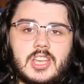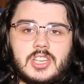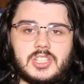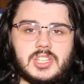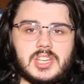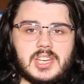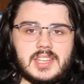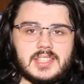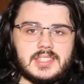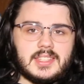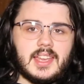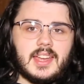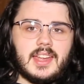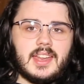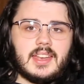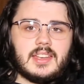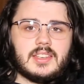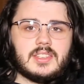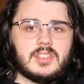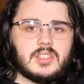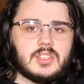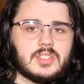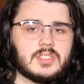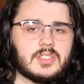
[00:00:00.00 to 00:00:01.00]
she decided
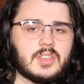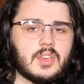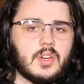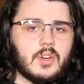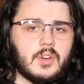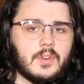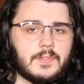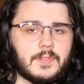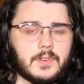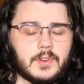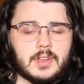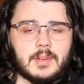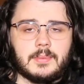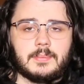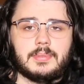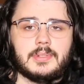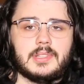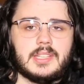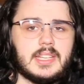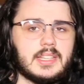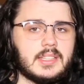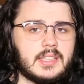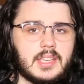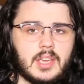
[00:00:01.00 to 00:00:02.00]
to just go for
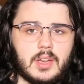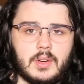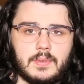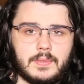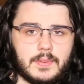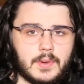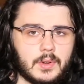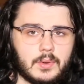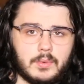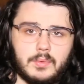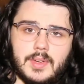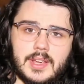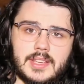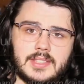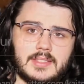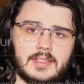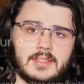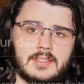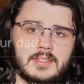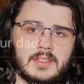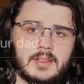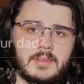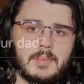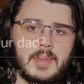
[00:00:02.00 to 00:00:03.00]
completely overt
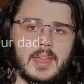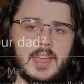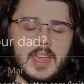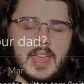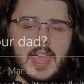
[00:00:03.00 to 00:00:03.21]
racism,